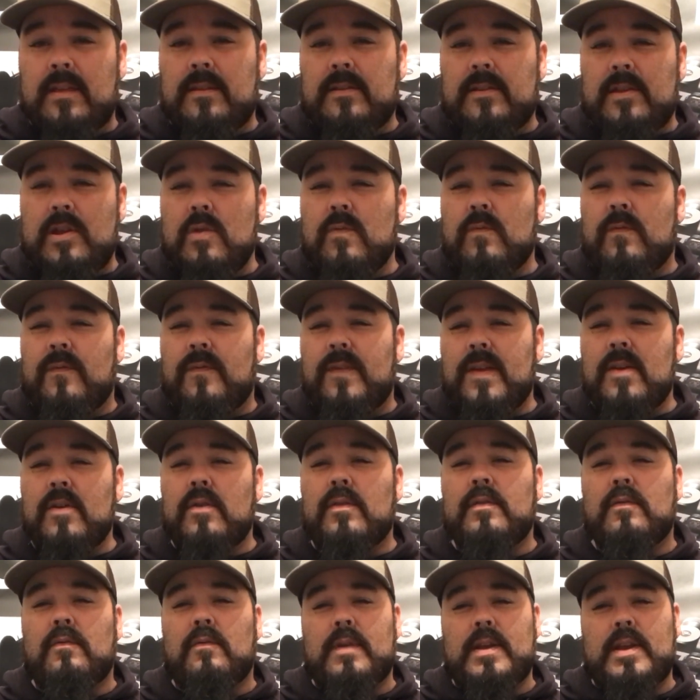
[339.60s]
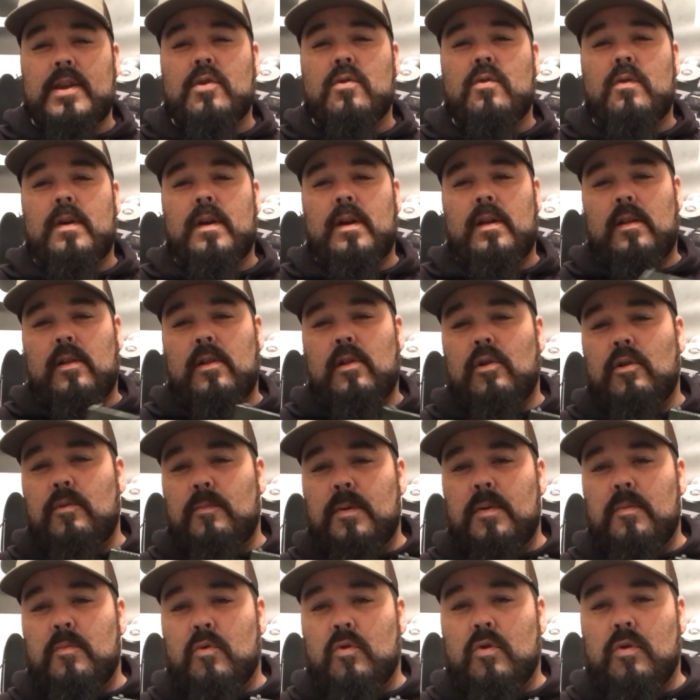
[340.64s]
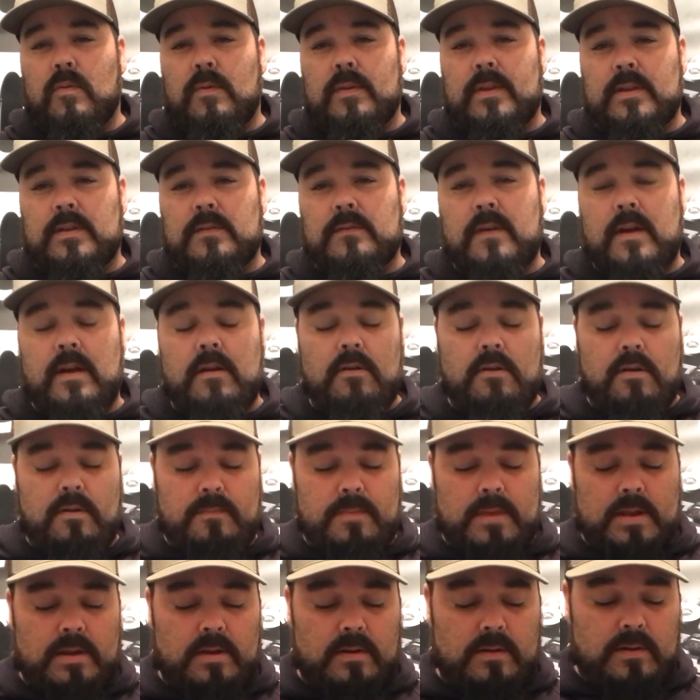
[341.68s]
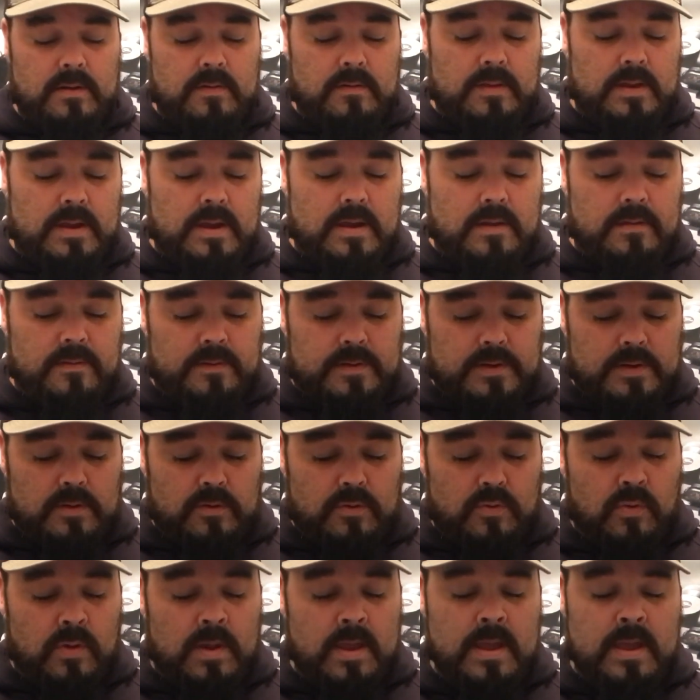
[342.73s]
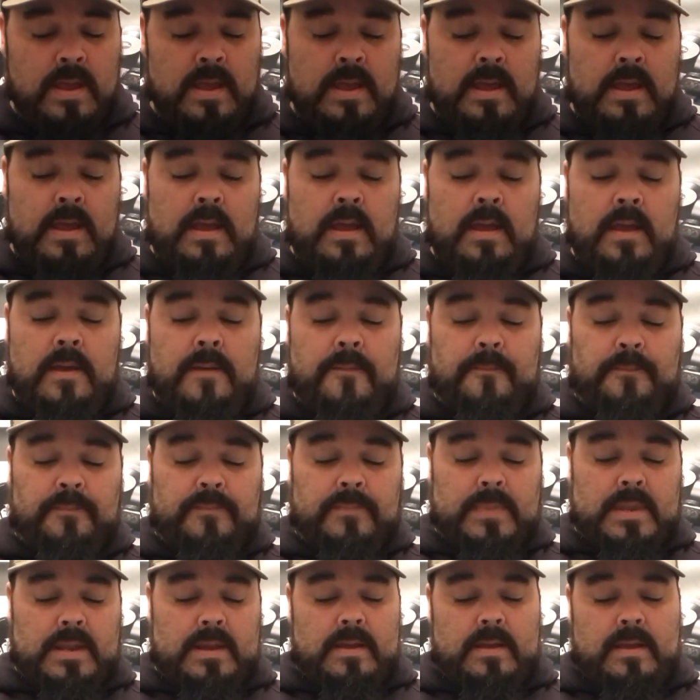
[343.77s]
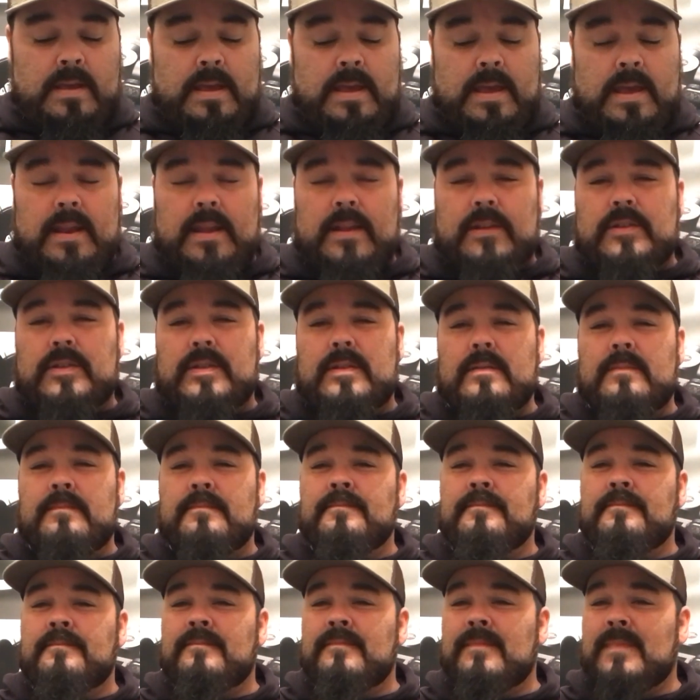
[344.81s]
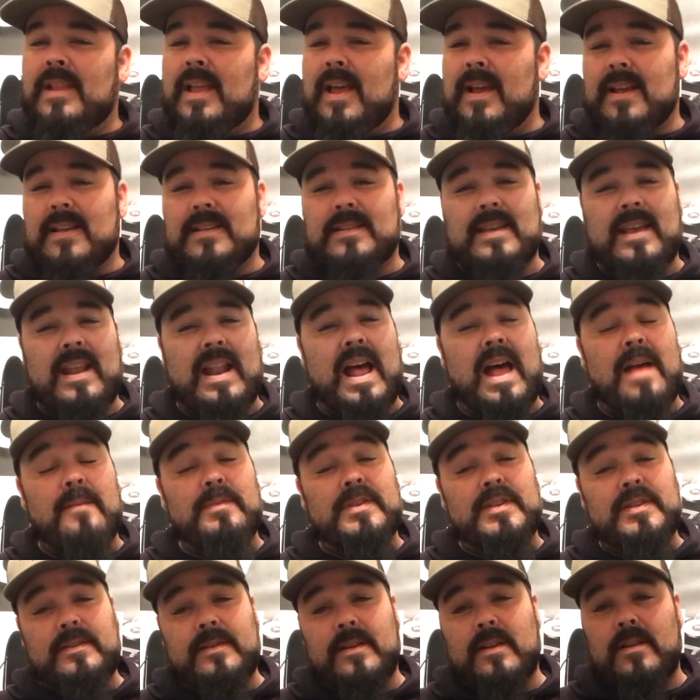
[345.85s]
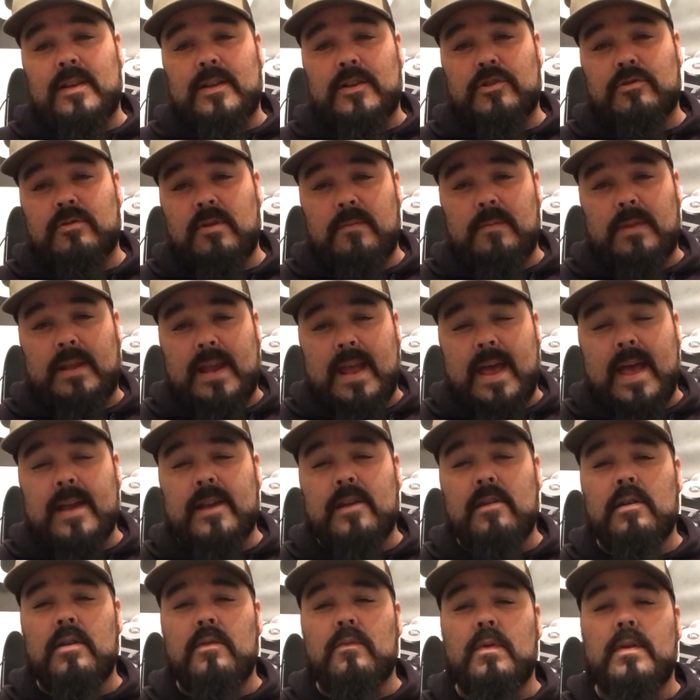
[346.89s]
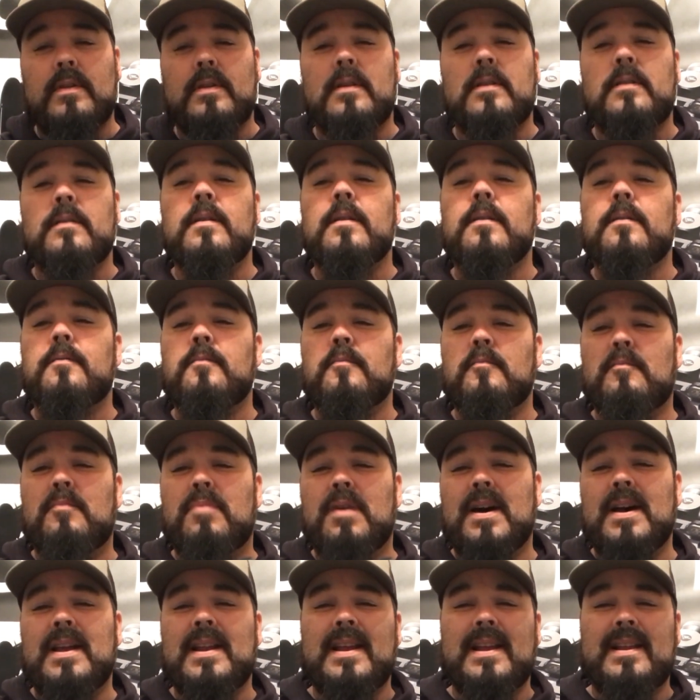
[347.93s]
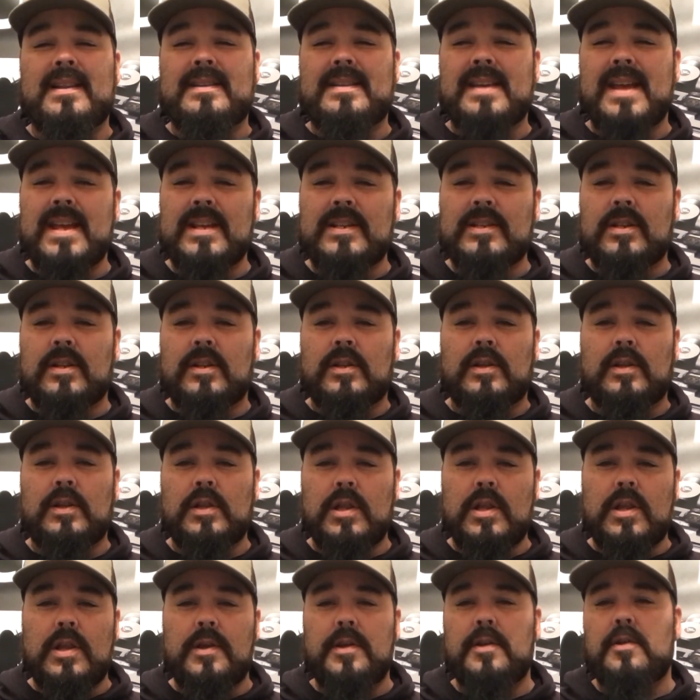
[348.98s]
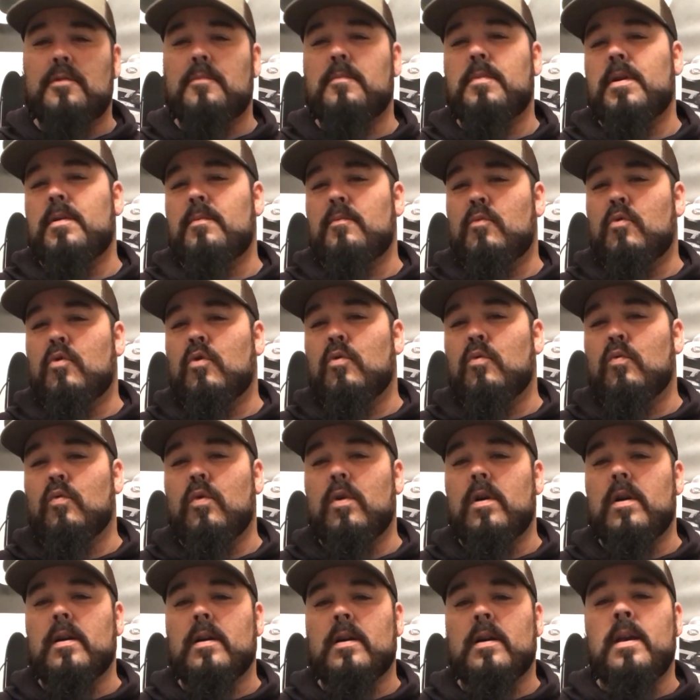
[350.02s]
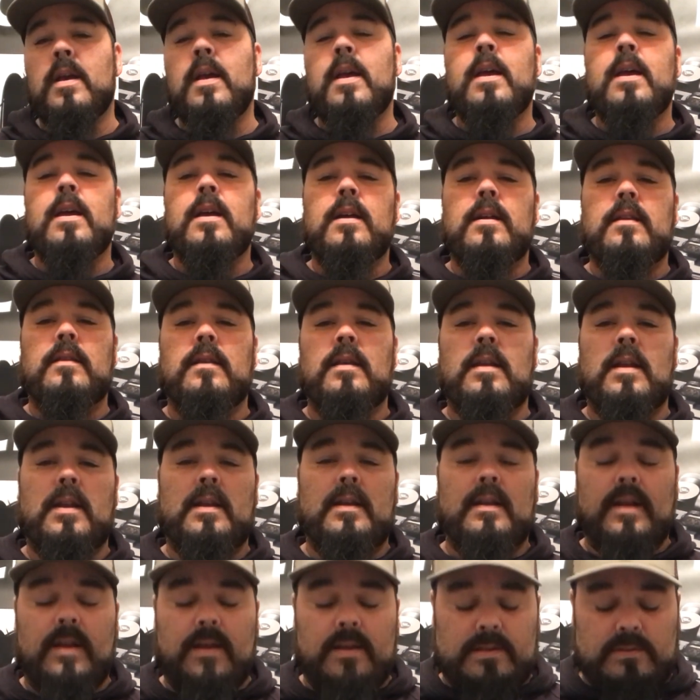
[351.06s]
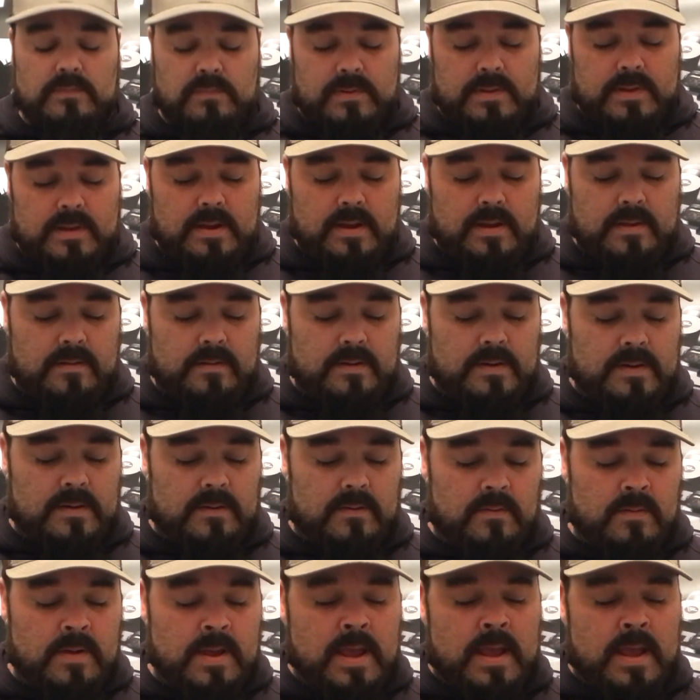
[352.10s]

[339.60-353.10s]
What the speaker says: You feel the recoil a little bit more with this firearm than you do the other two. And it, like I said, I'm still extremely accurate with it, but it takes a little bit more work than it does with the other two.